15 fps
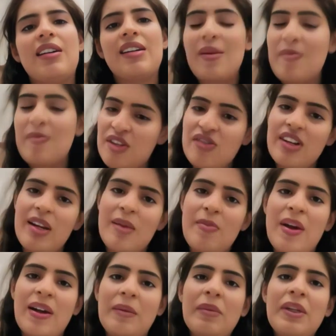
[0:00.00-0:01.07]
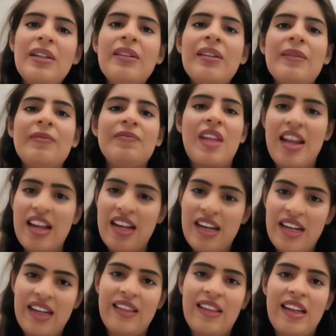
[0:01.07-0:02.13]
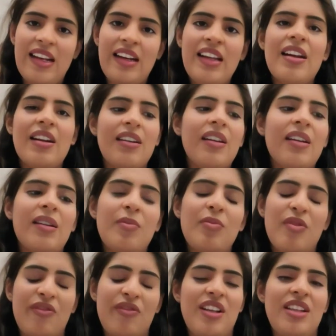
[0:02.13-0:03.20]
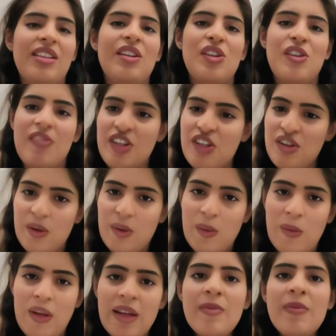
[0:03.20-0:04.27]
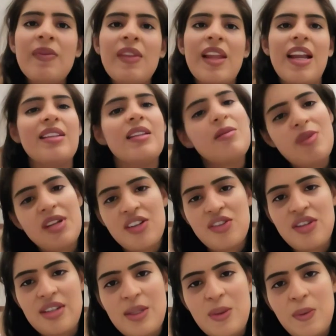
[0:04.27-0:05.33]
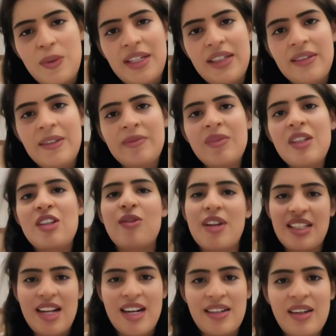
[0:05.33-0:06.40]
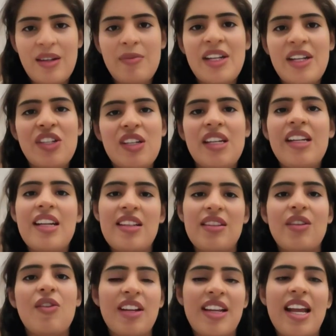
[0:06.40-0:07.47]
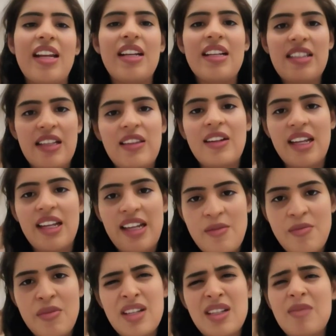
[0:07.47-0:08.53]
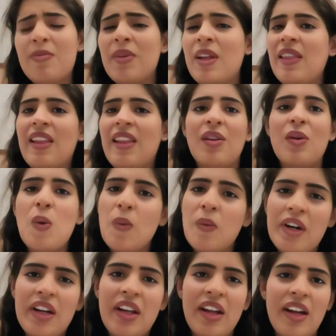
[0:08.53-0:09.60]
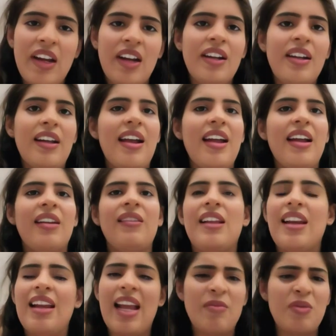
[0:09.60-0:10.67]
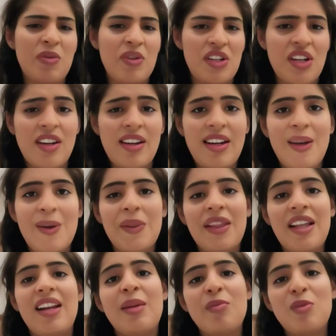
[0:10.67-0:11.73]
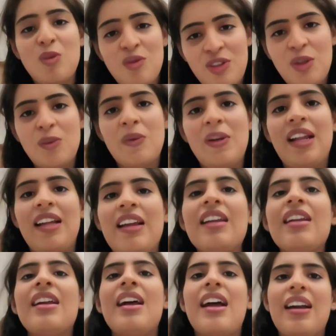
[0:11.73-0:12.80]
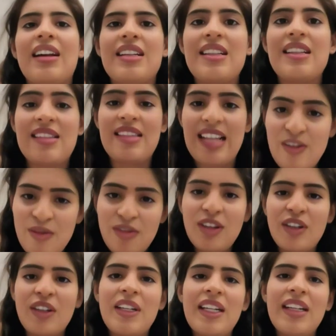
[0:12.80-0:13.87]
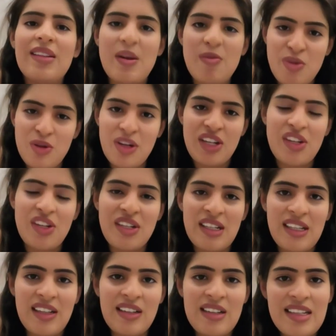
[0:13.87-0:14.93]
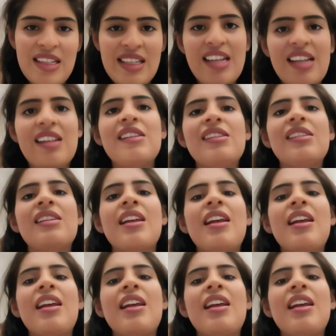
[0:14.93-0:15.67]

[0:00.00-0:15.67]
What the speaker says: chemistry department, IIT Delhi, under Professor Shivaji Raghola as a PhD student. So I started my journey as an organic synthetic chemist, but then COVID hit and the labs were shut down. Then I moved to like, I self-learned computational skills,